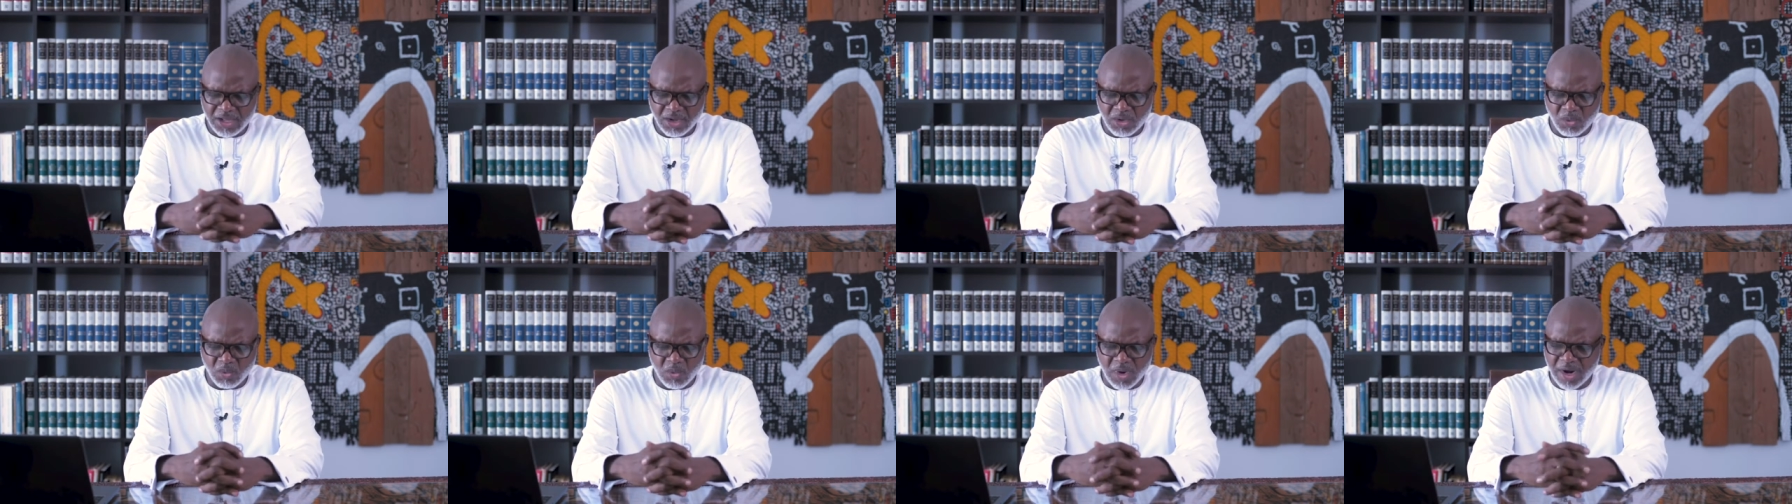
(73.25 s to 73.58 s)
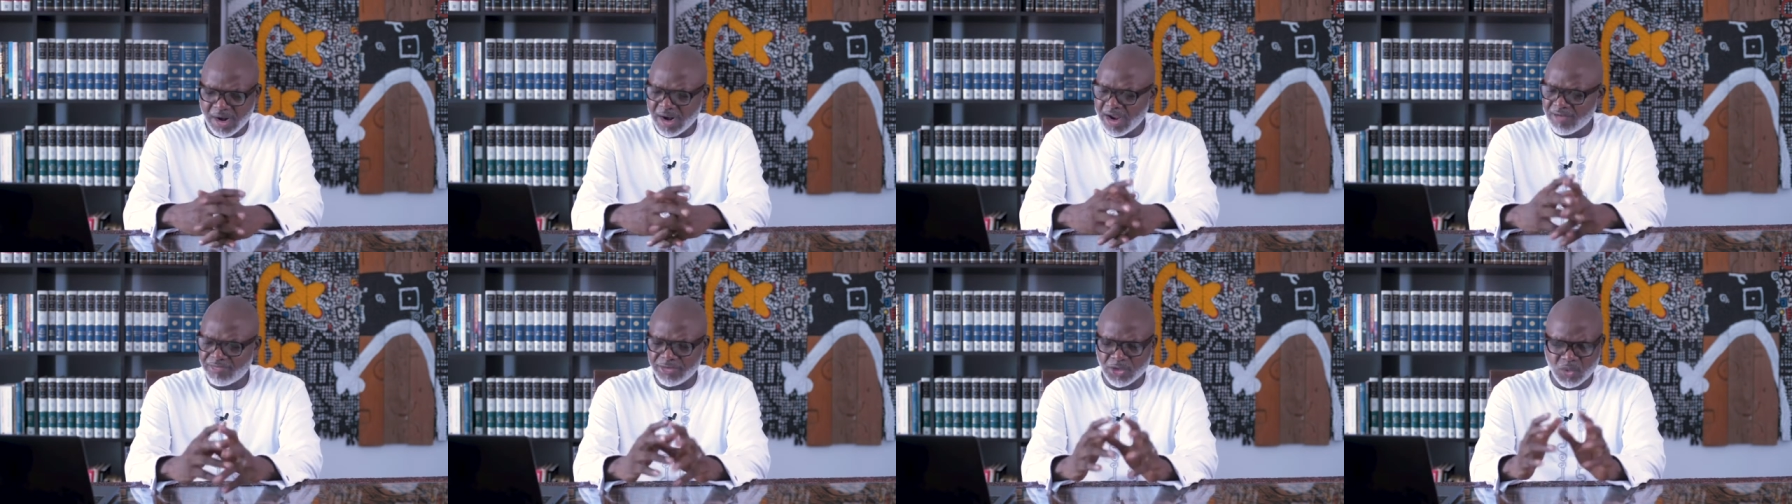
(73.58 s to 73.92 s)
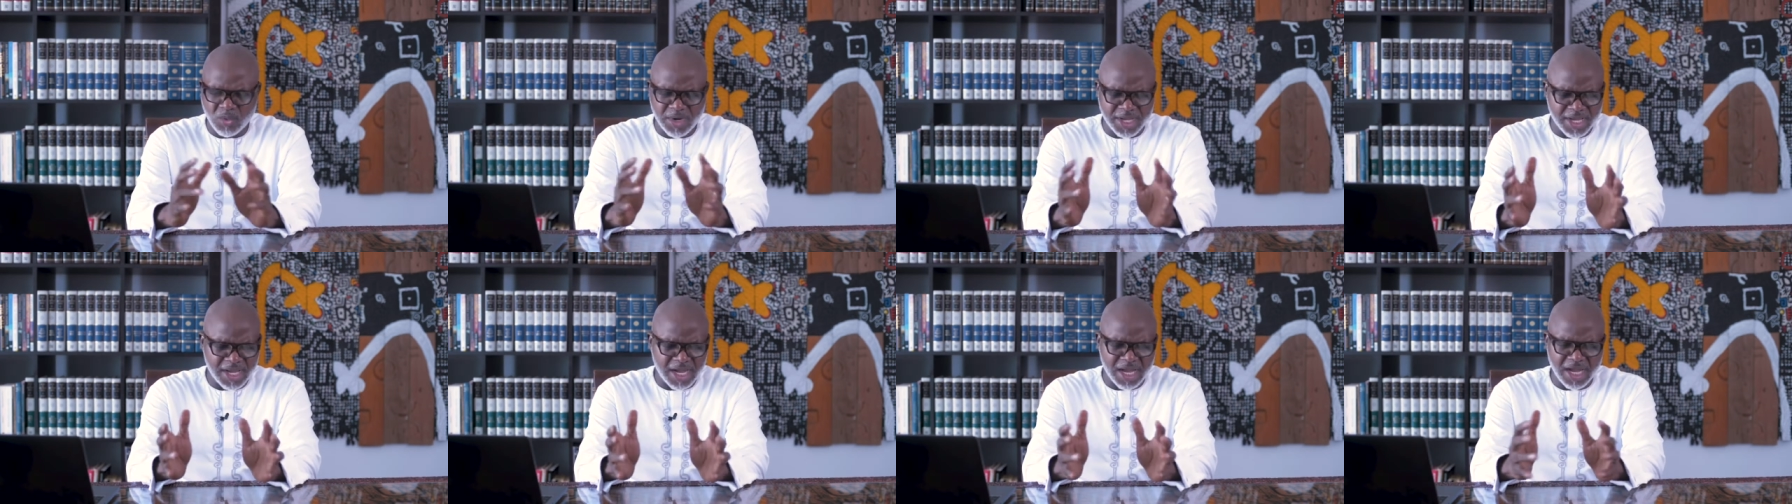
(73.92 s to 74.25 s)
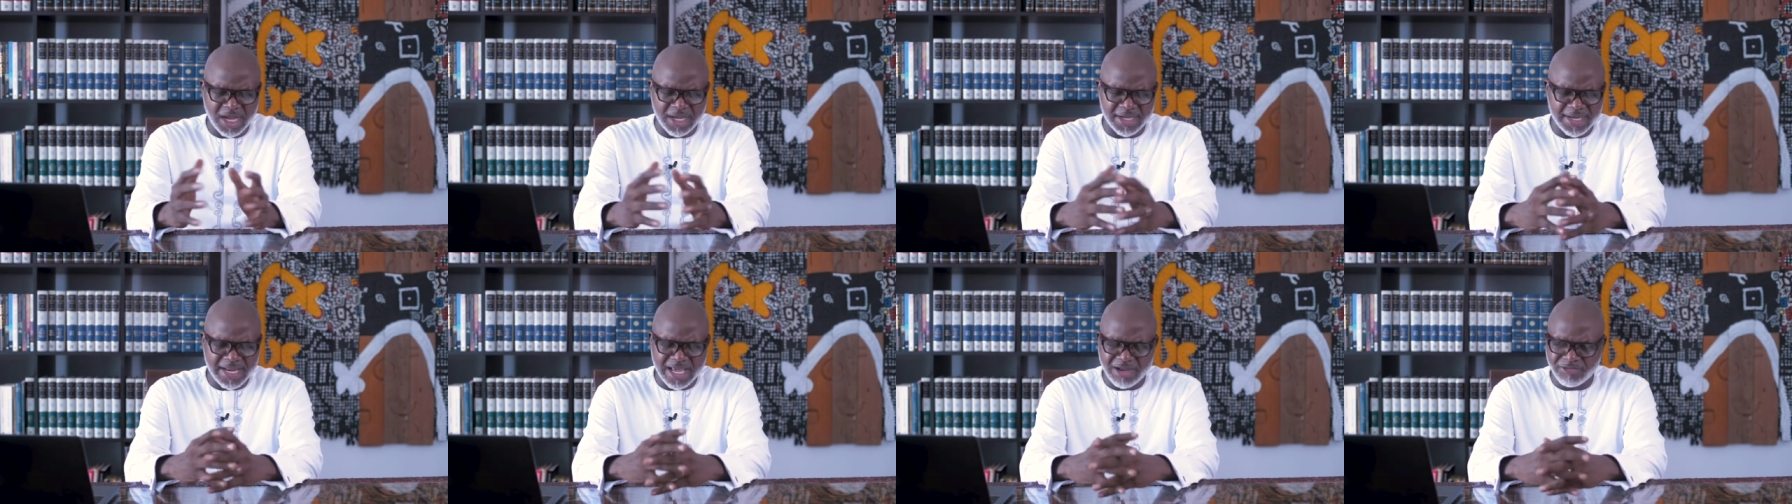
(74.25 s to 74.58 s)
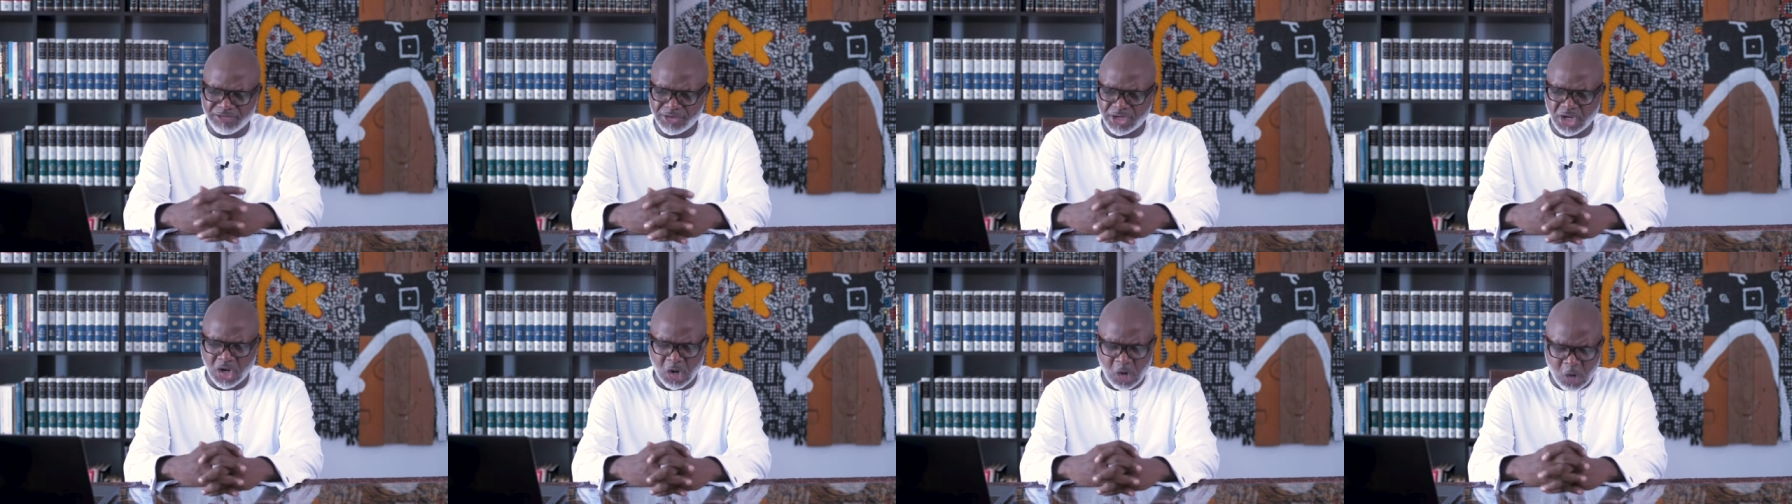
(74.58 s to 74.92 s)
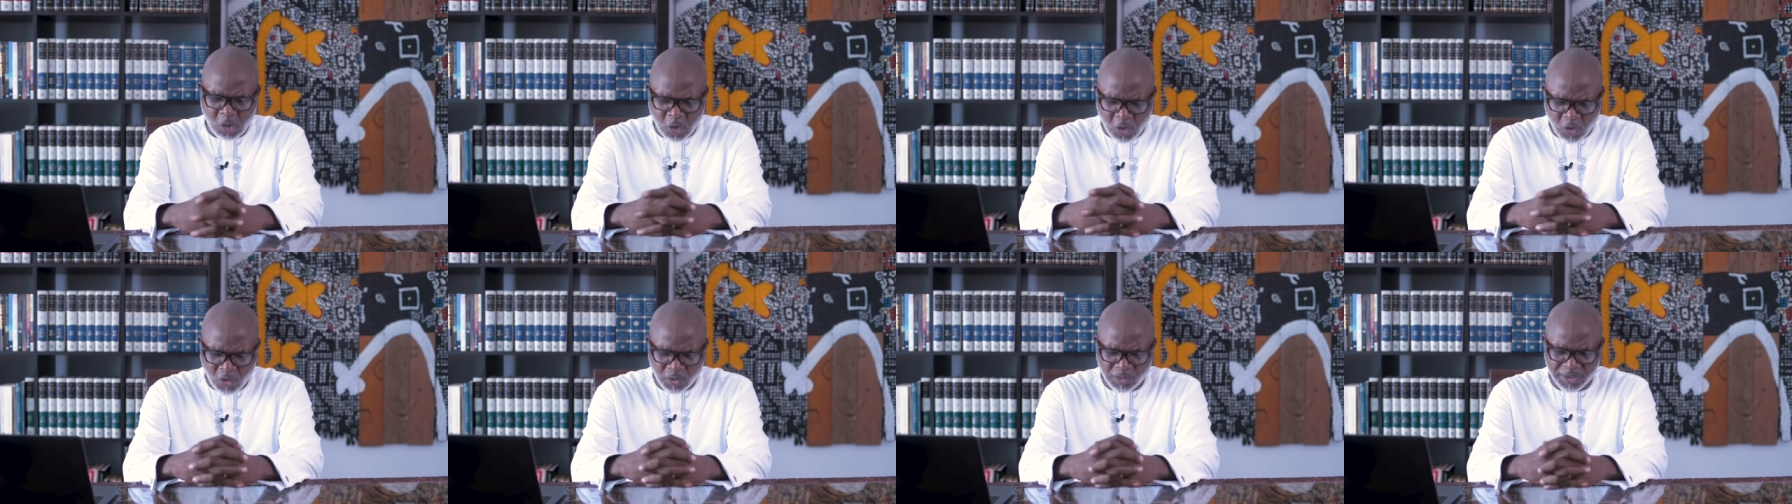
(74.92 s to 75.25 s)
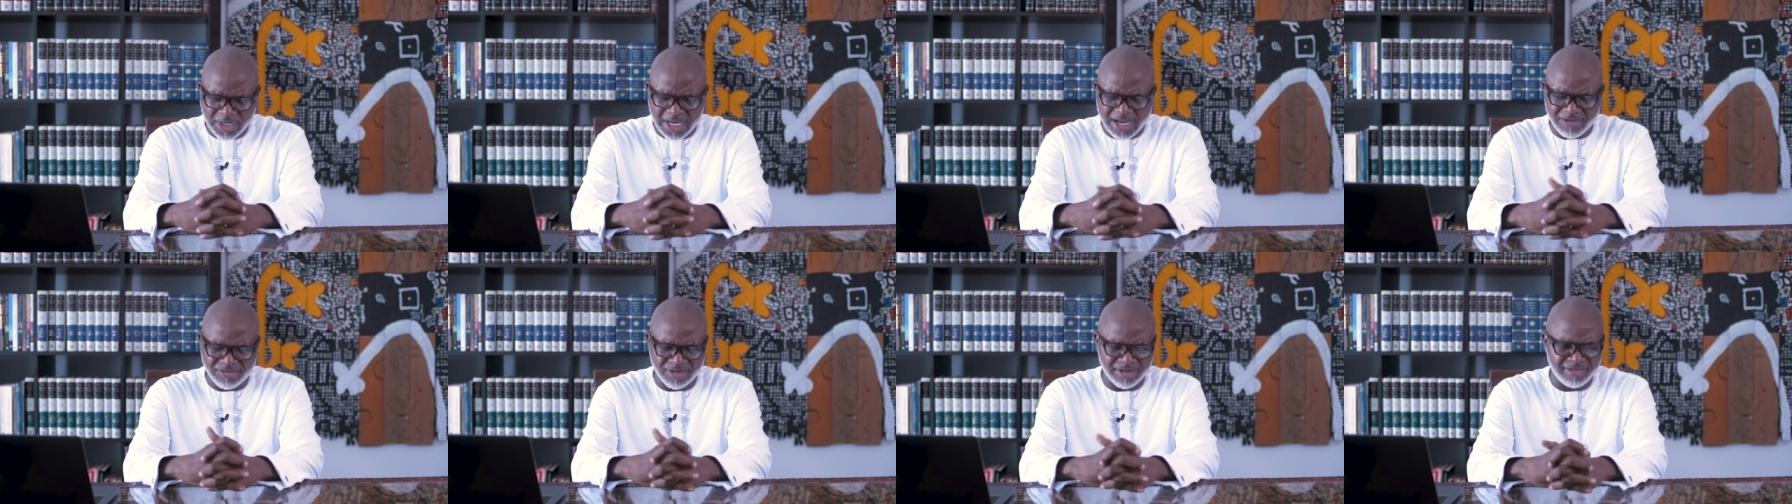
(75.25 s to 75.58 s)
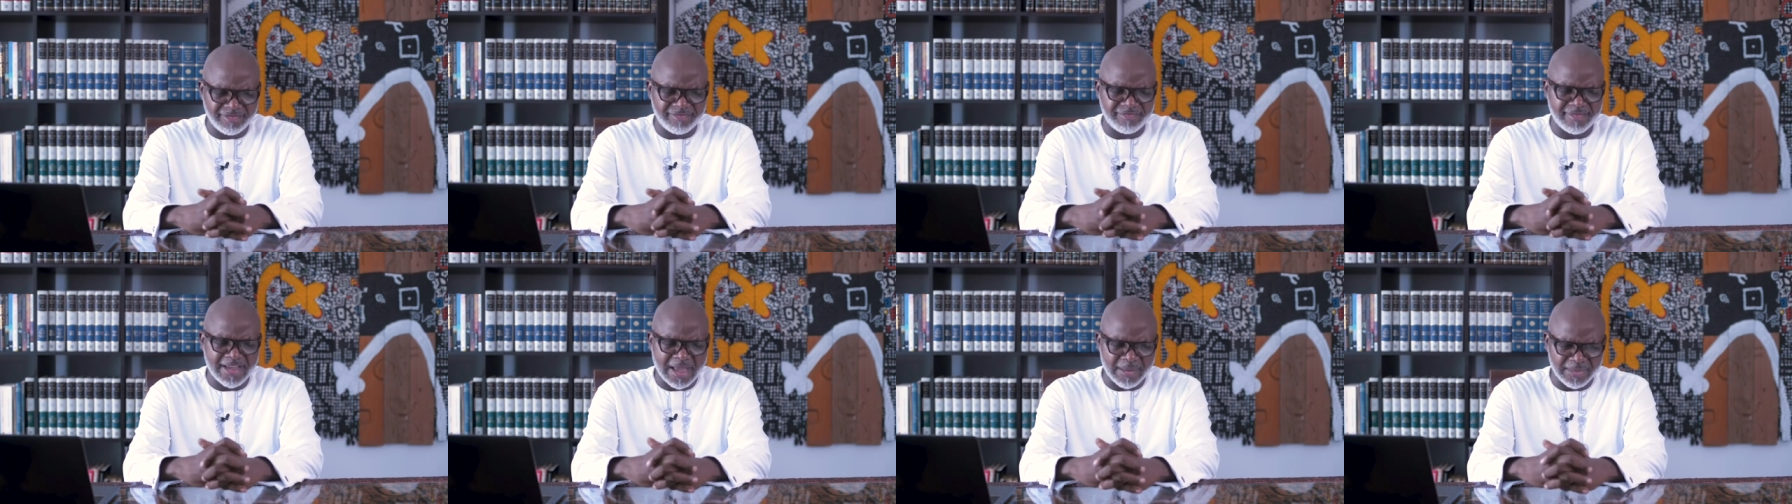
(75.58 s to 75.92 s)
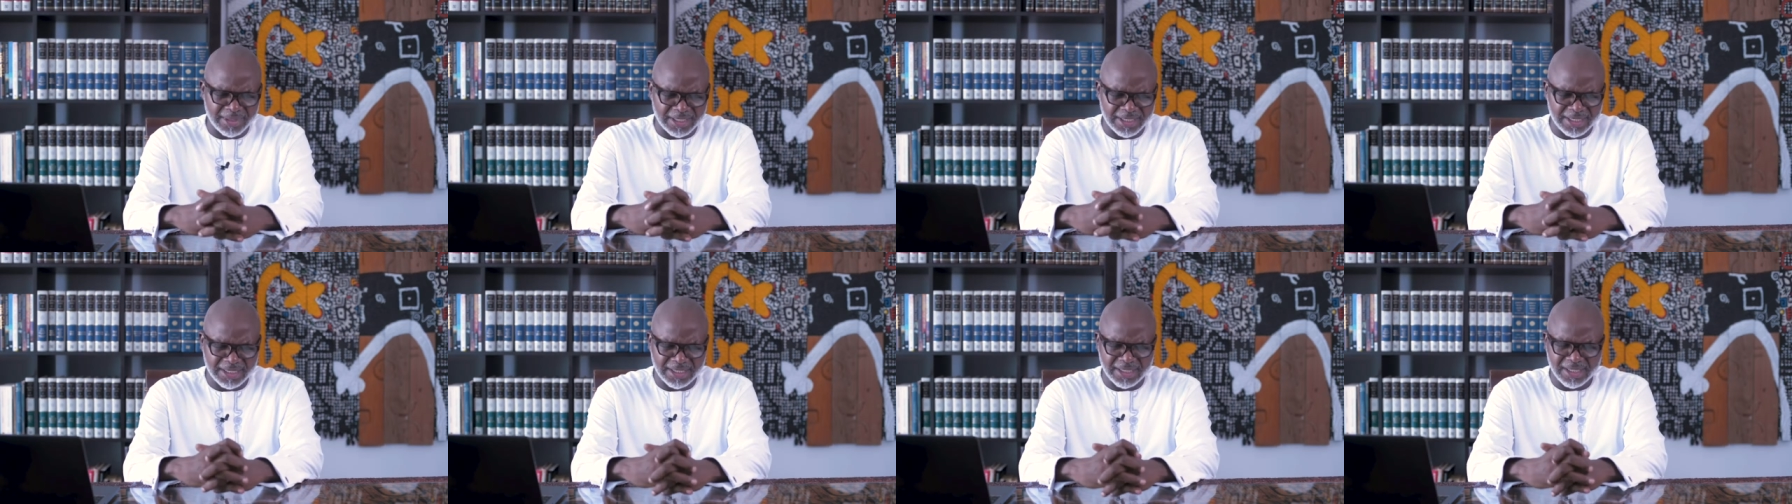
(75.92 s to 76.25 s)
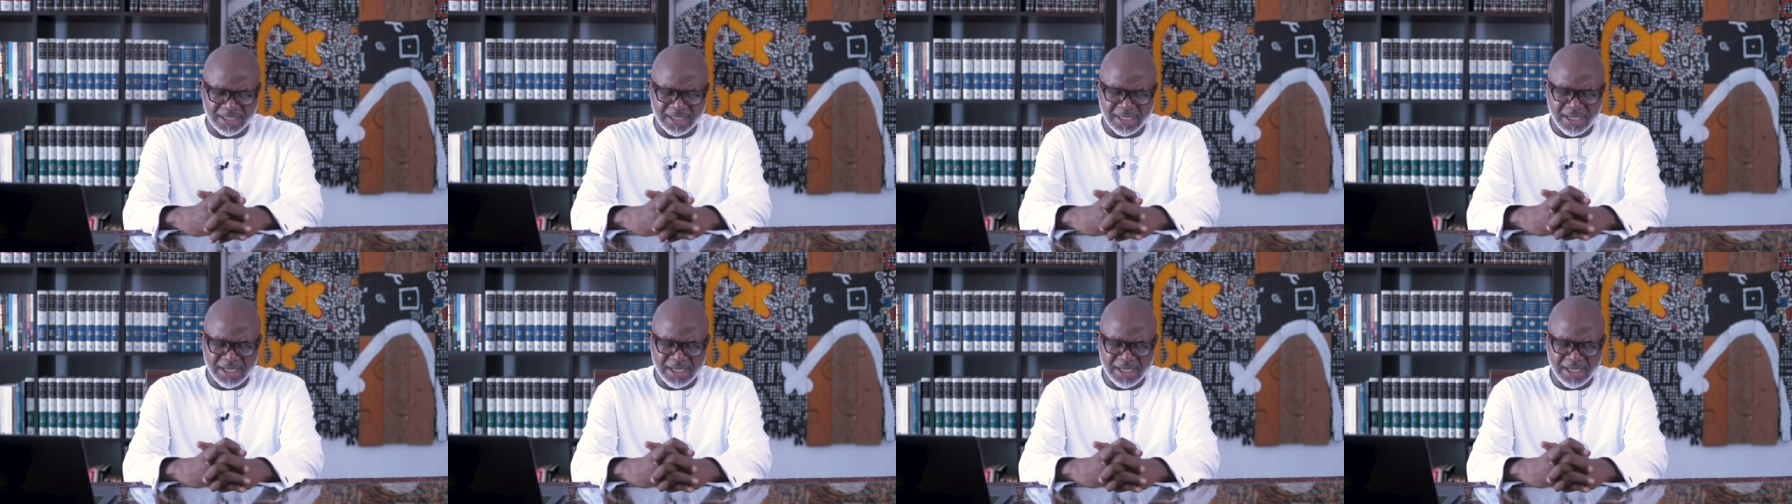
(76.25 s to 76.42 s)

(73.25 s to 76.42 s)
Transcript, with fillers: wherever we are, in every home, in every family,